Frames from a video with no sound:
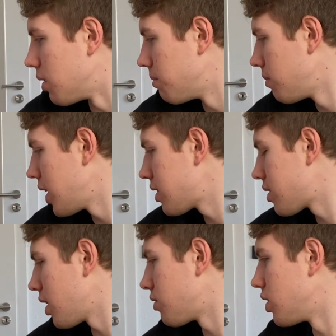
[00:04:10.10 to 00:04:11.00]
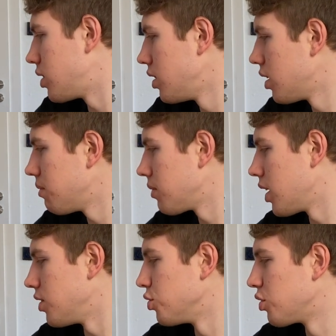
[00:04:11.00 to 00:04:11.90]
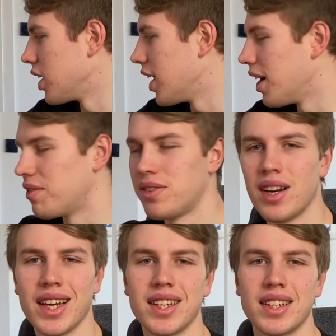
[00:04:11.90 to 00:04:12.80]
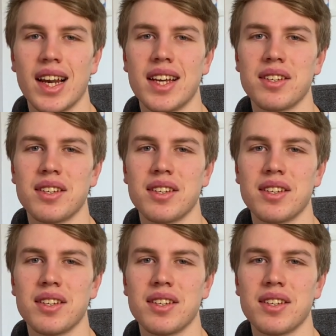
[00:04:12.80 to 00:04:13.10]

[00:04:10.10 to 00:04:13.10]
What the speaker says: let's start right here. I usually have like a glass